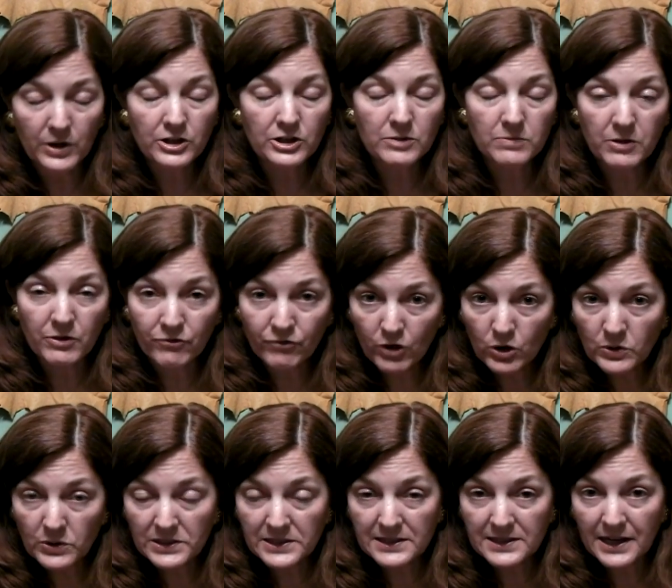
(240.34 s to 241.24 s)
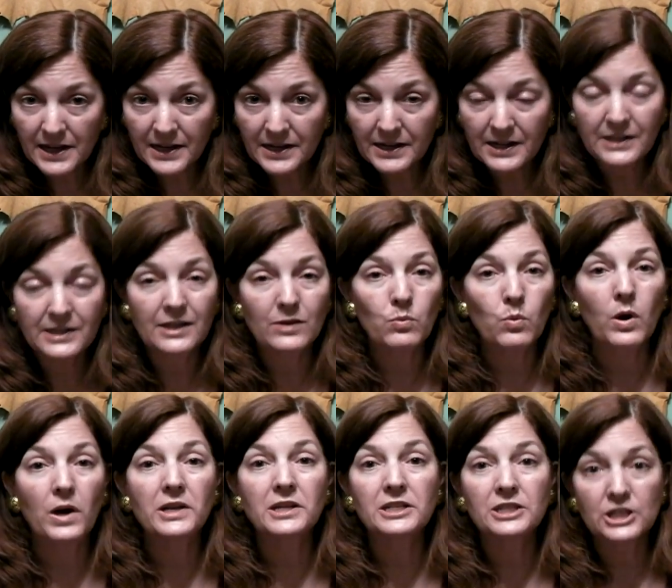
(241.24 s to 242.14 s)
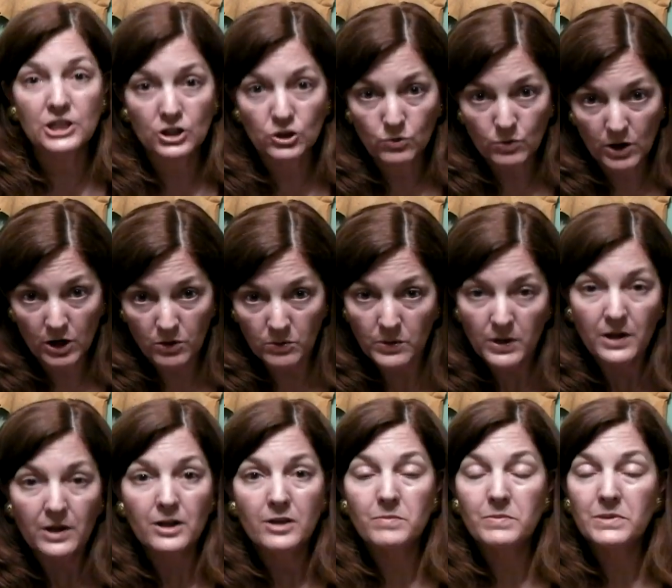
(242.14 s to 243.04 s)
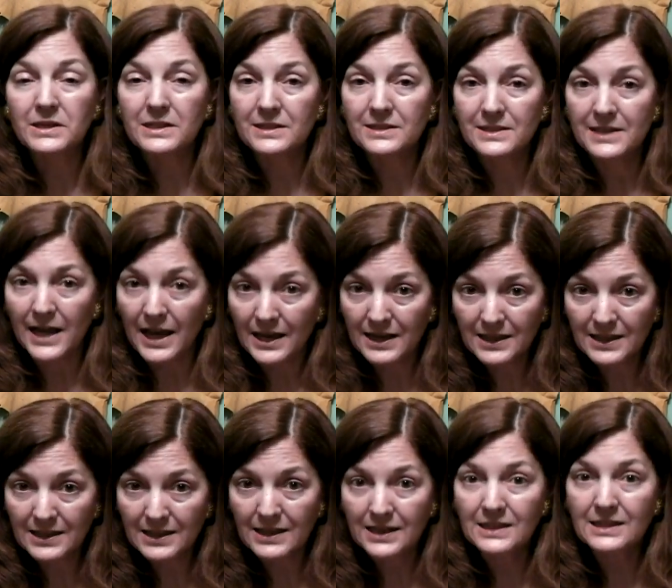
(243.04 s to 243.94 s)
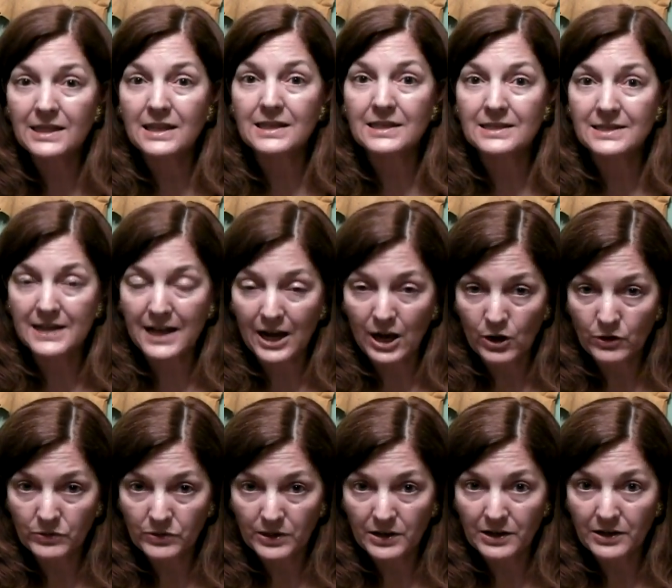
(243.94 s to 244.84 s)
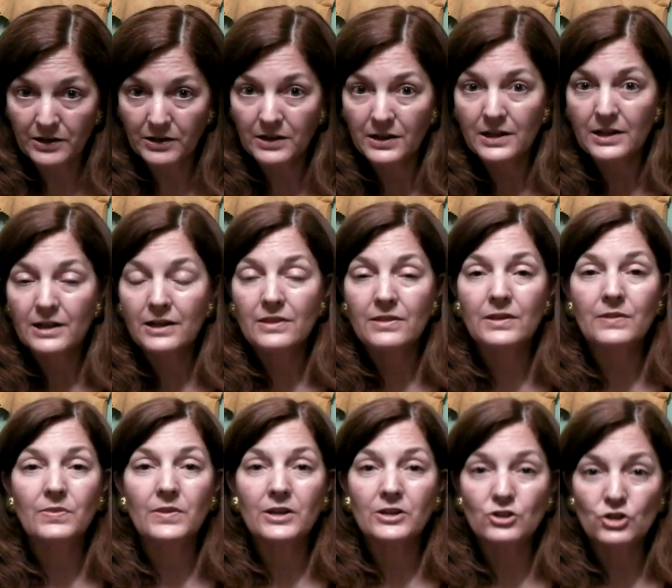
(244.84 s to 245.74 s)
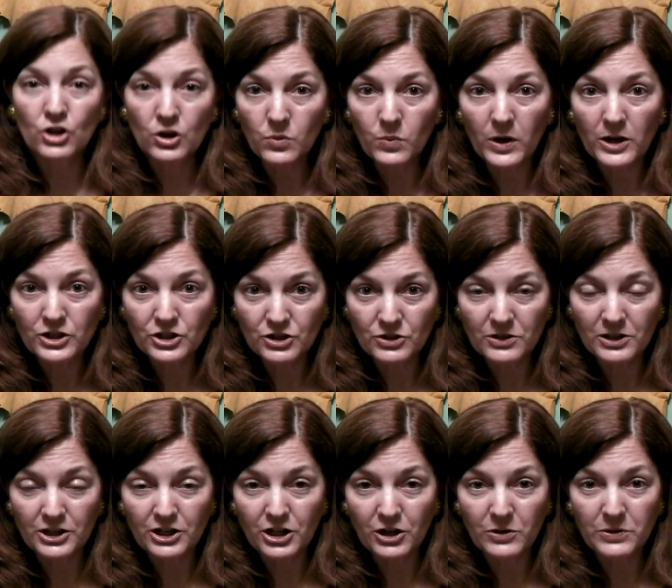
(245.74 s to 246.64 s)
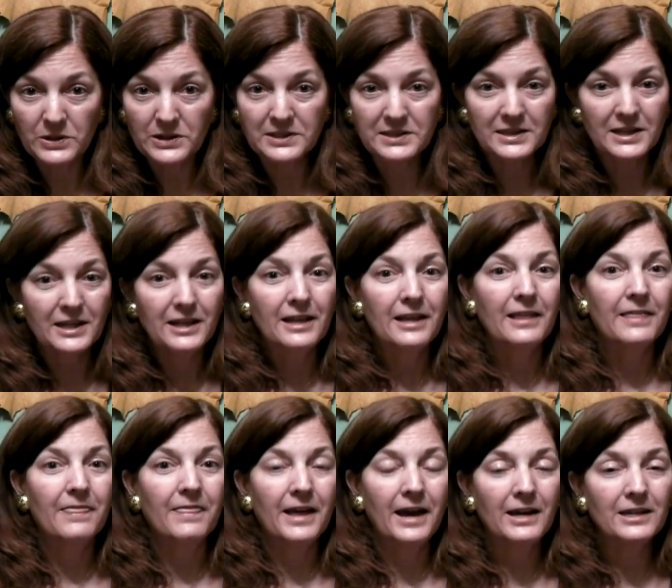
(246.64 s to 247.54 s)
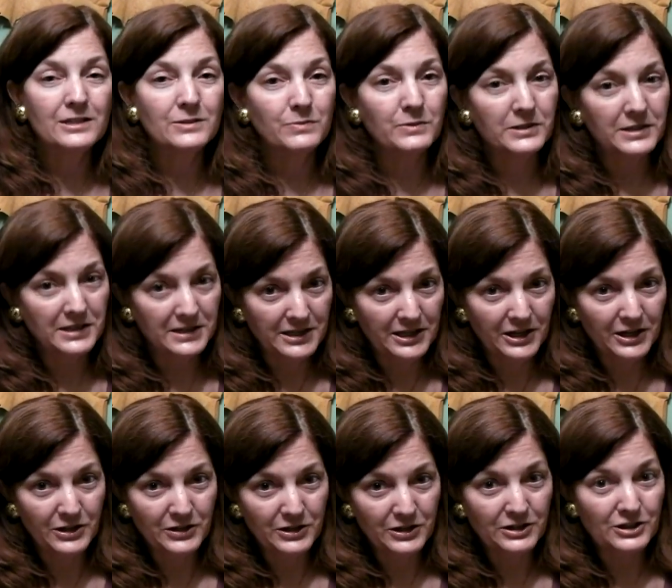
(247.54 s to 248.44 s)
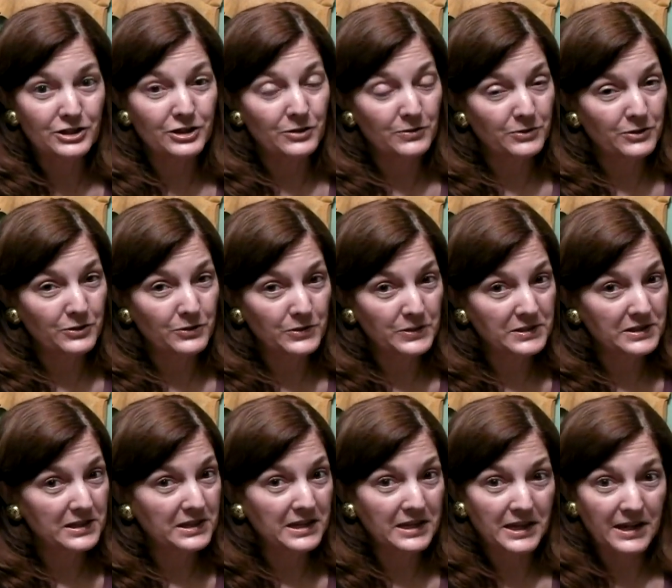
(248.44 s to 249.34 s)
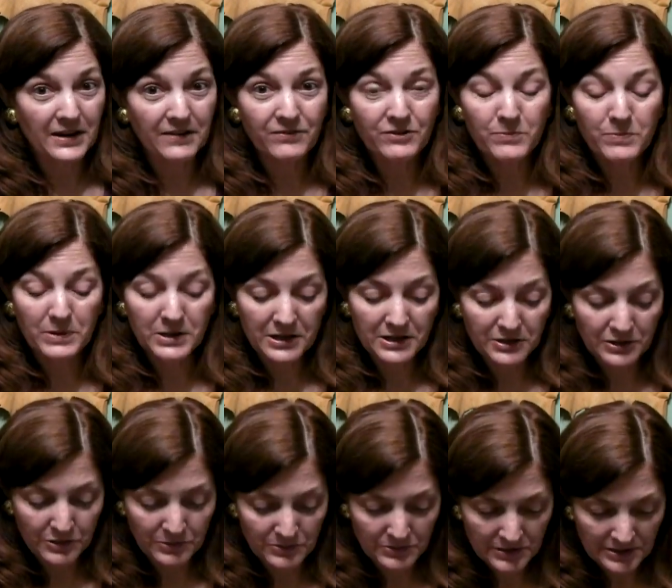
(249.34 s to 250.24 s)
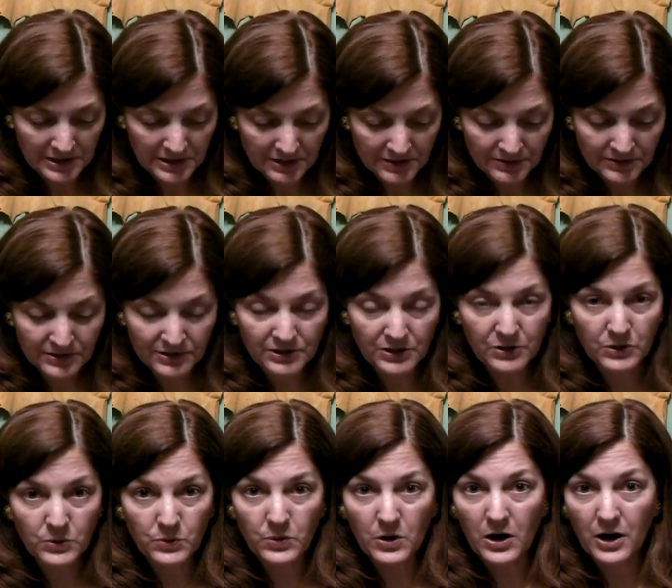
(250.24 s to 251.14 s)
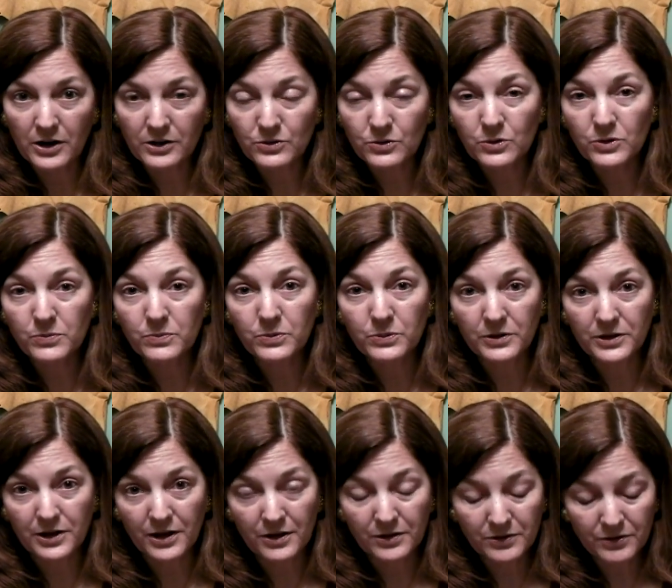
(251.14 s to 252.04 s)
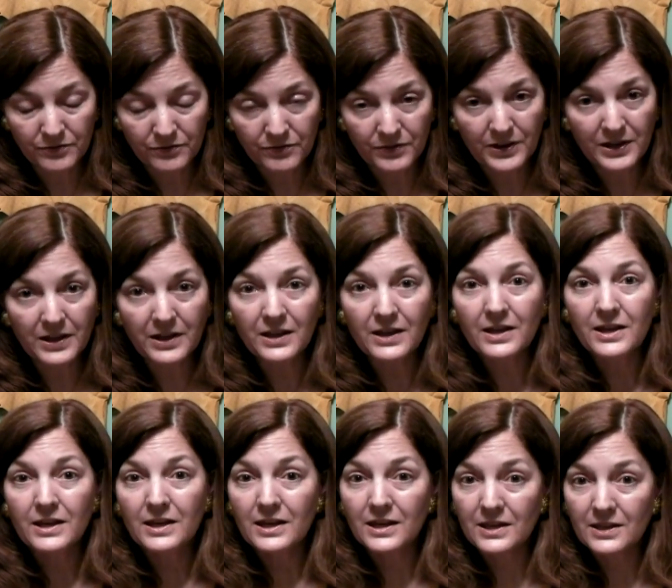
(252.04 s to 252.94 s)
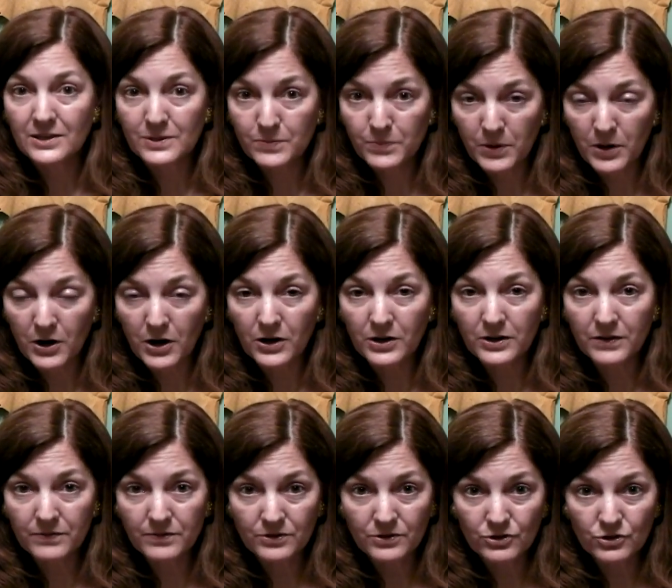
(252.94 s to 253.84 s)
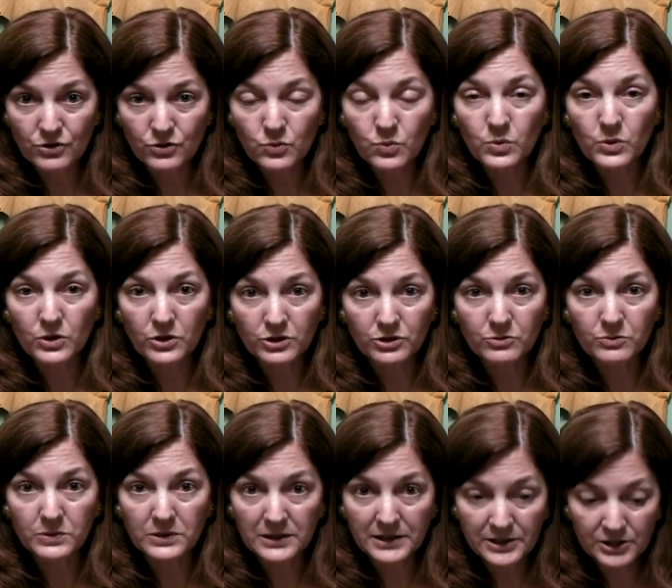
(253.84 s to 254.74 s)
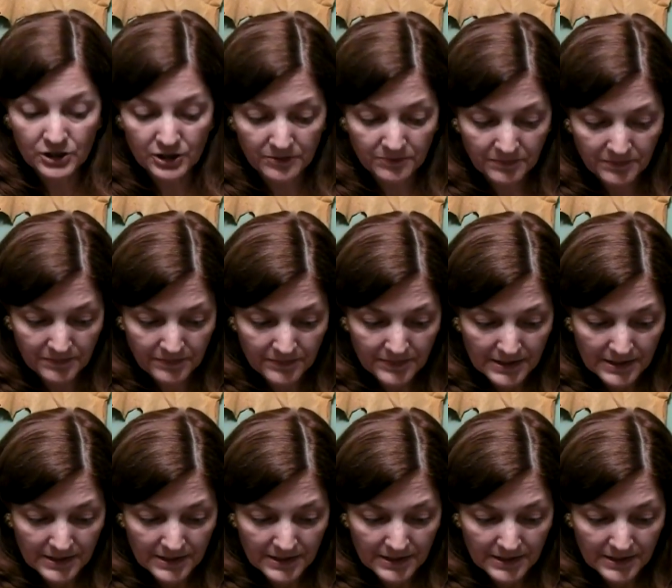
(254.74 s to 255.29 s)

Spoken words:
want you to be focused at it, and they want it to grow. Because anything that is out there that they don't want you to notice, that's when they tell you don't notice it, and everybody goes there. So hardcore pornography is part of the new world religion.